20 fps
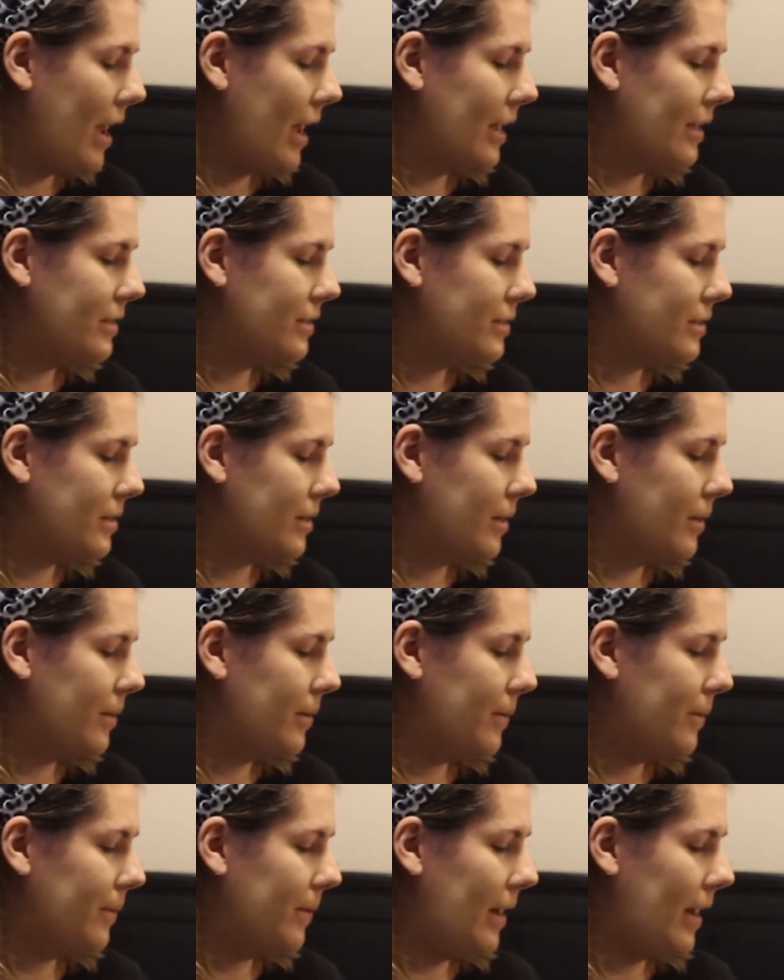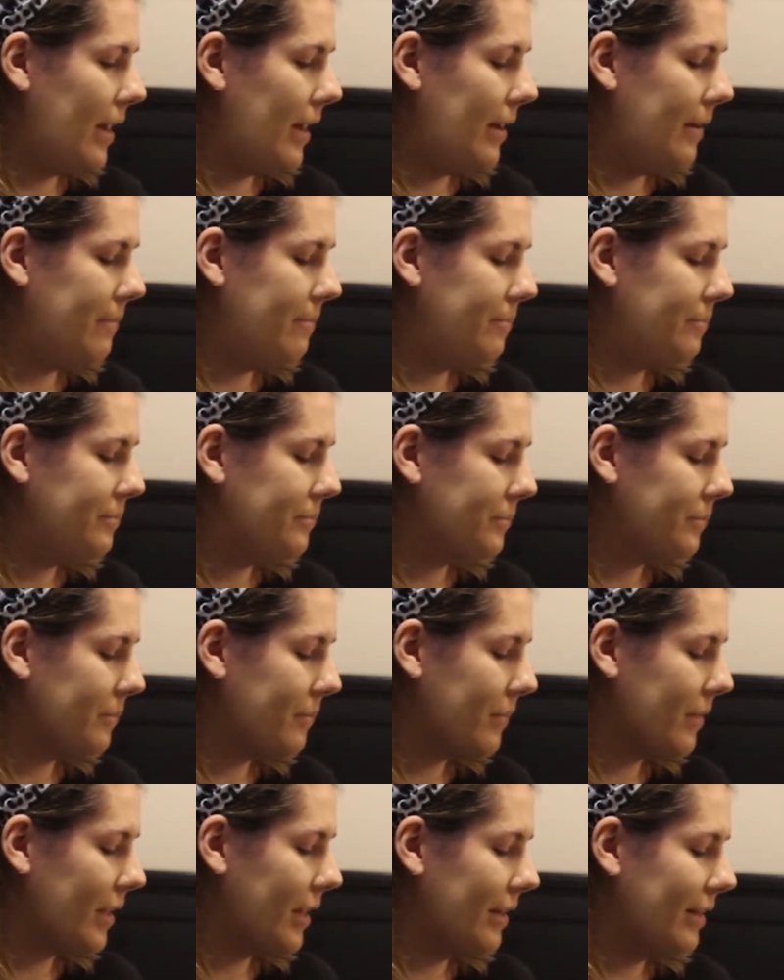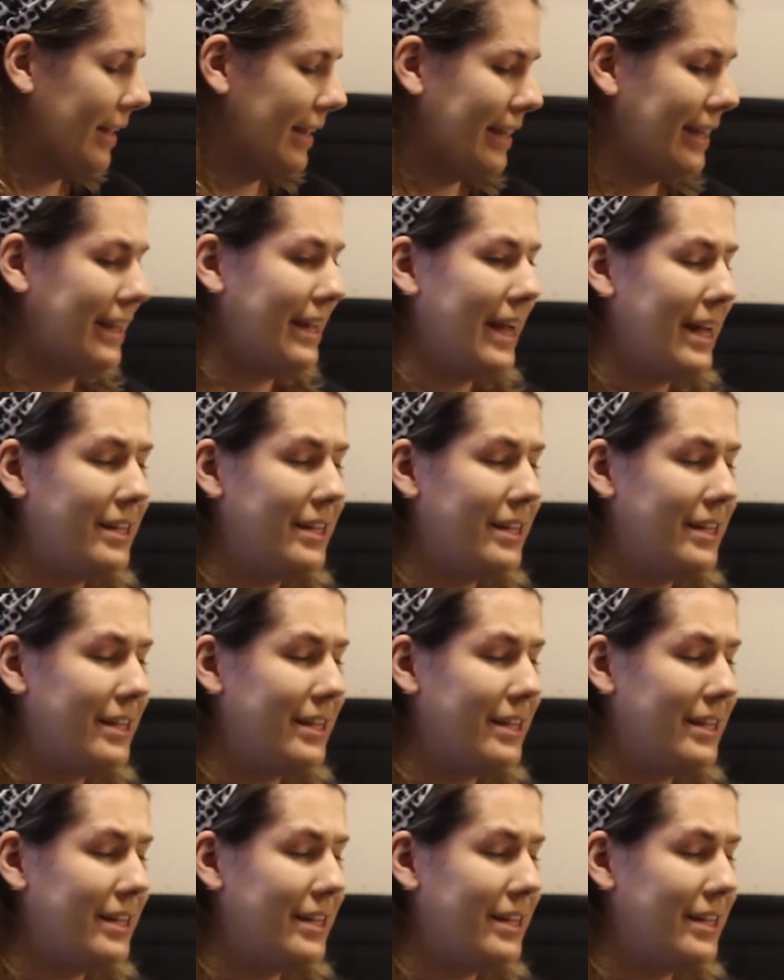And so, like,